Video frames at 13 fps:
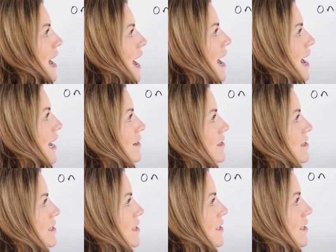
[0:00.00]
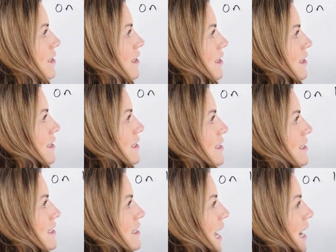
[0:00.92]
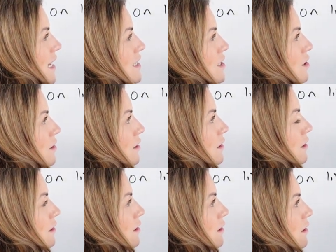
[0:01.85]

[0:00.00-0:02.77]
and skeletal